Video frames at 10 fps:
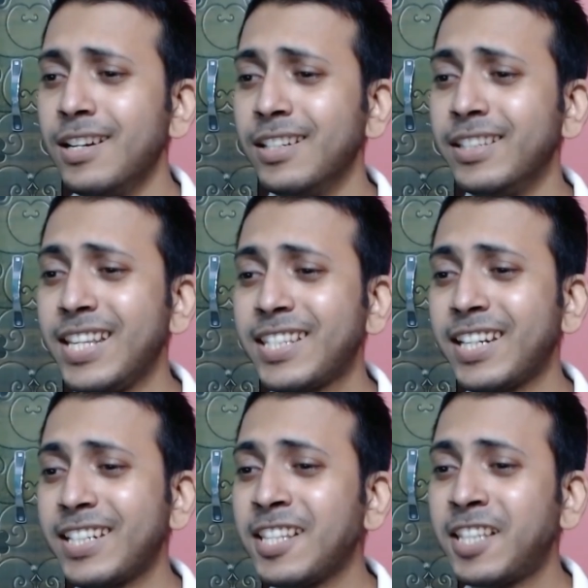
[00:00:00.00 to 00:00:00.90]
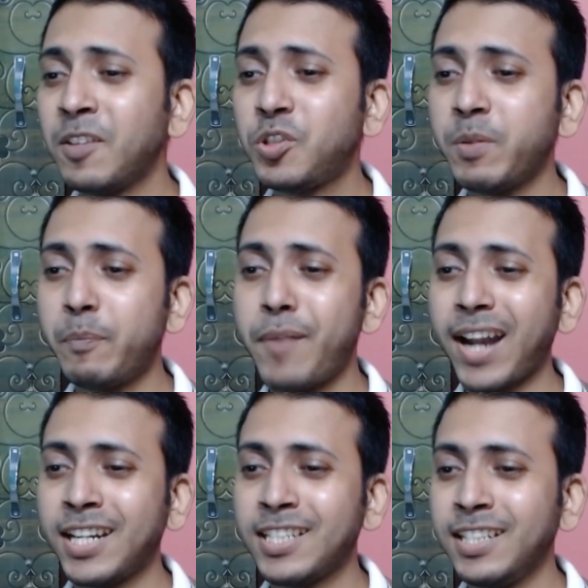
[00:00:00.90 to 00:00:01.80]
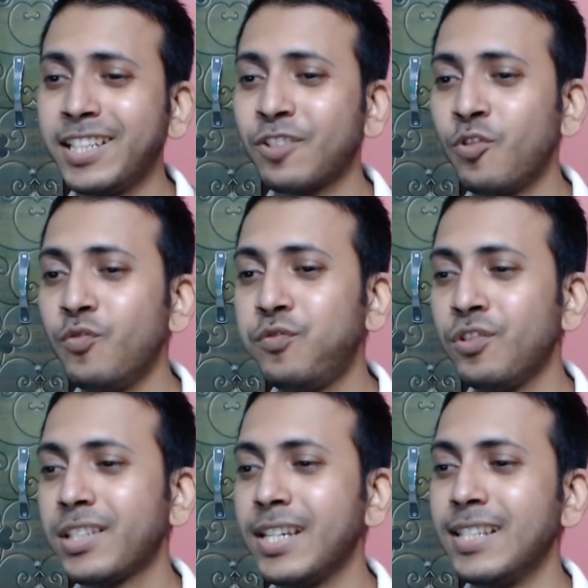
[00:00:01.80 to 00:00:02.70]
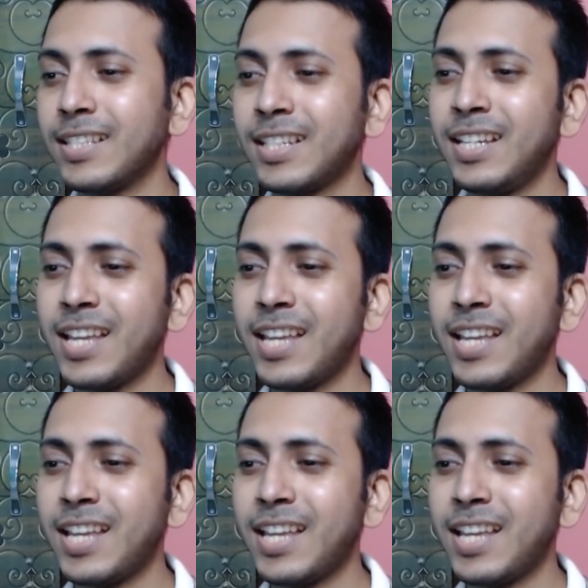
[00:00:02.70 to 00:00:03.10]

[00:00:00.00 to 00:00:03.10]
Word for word: This kitten seems to be practicing their kung fu skills